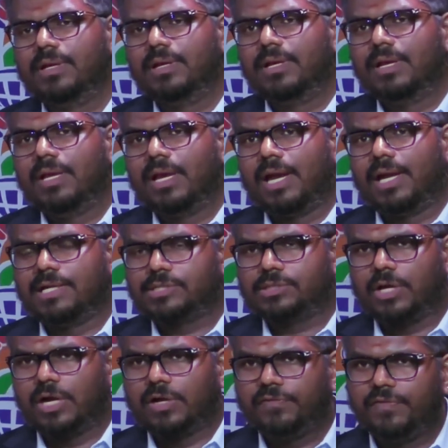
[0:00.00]
and has
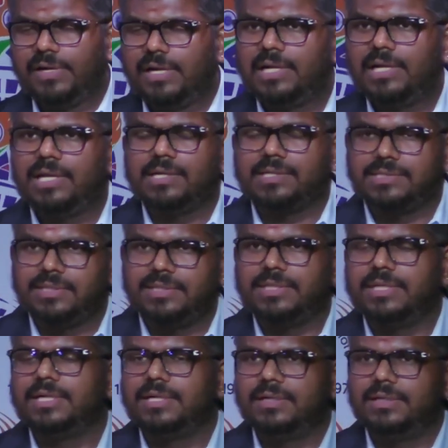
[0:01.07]
confidently
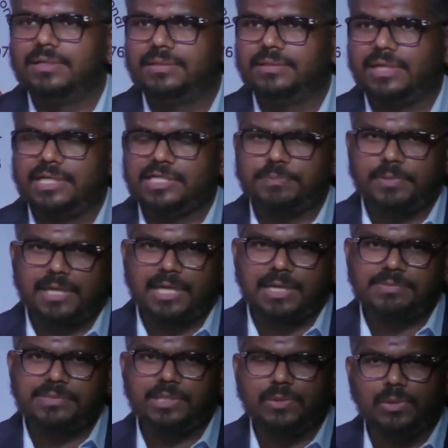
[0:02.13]
asserted that as perhaps
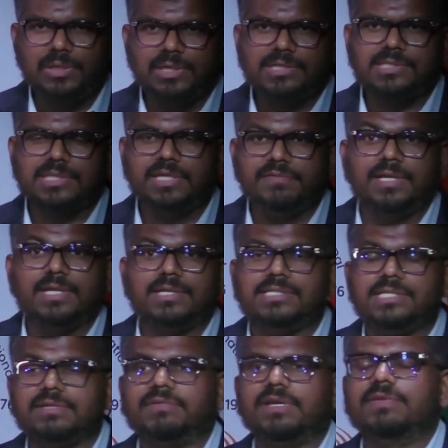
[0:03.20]
the oldest living and
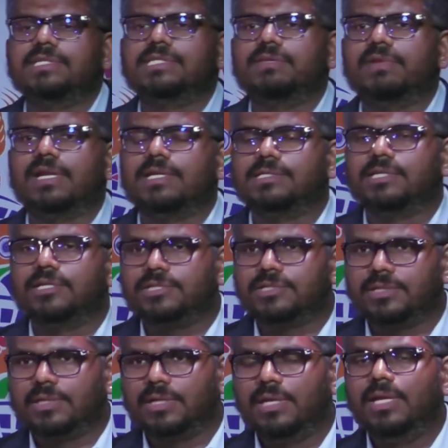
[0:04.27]
surviving
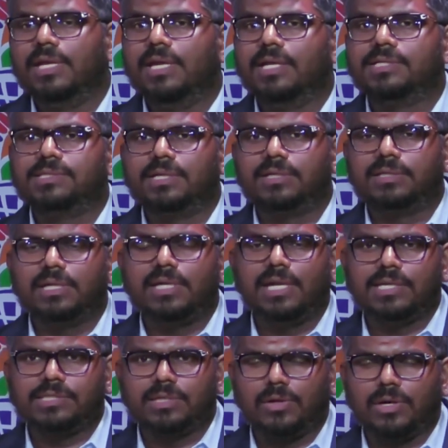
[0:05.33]
civilization, it certainly
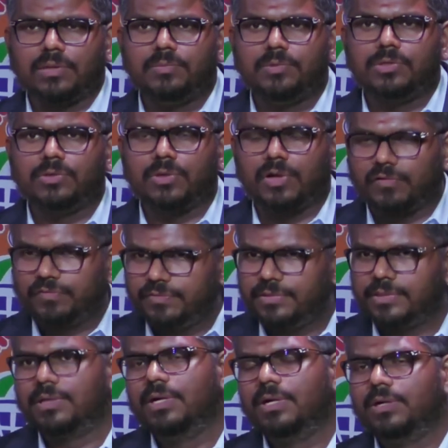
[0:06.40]
has a lot more to offer
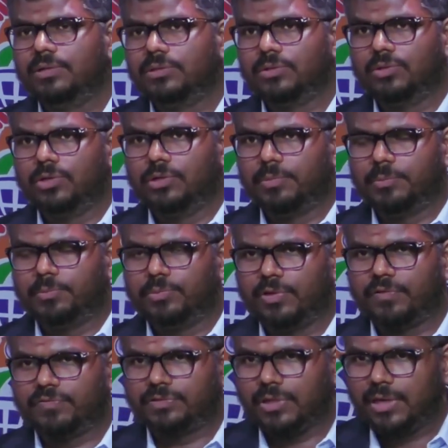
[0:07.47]
to the global pool of
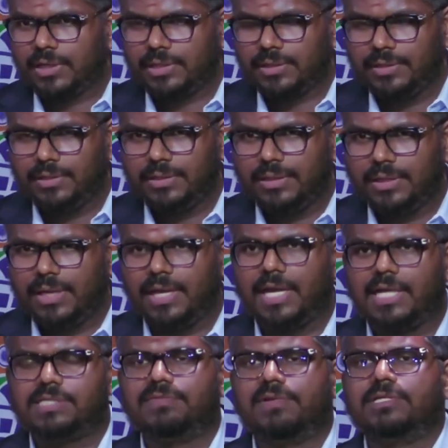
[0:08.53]
thought
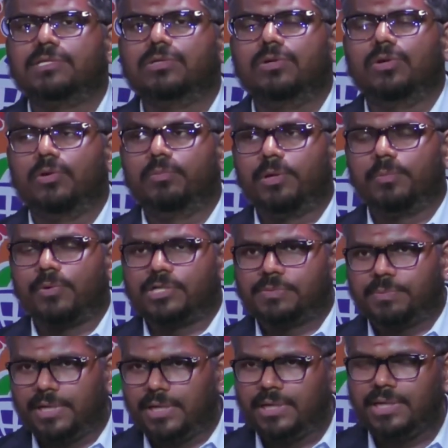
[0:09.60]
as well as to global
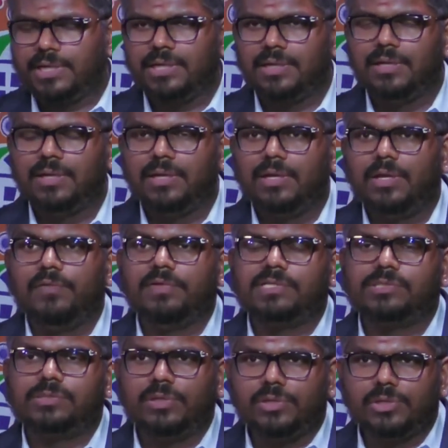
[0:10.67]
prosperity, with
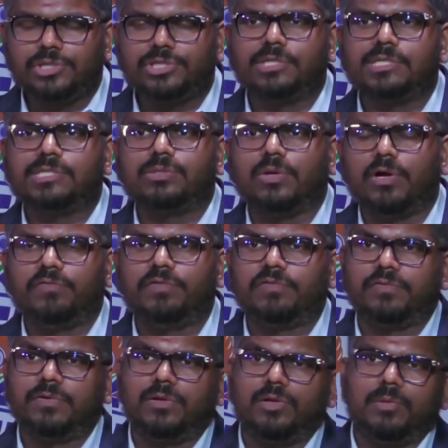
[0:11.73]
solutions to offer
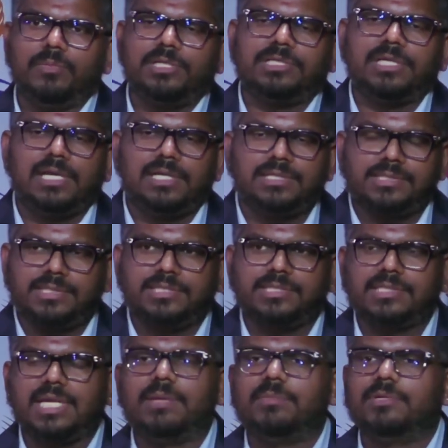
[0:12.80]
for global challenges such as
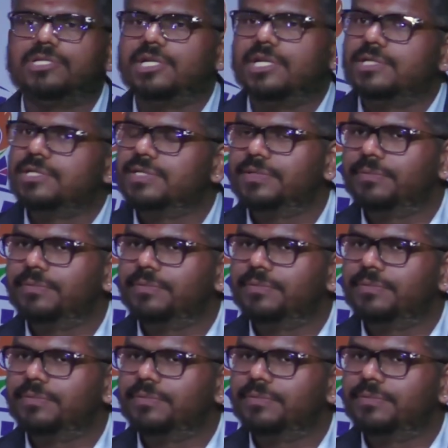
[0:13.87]
climate change.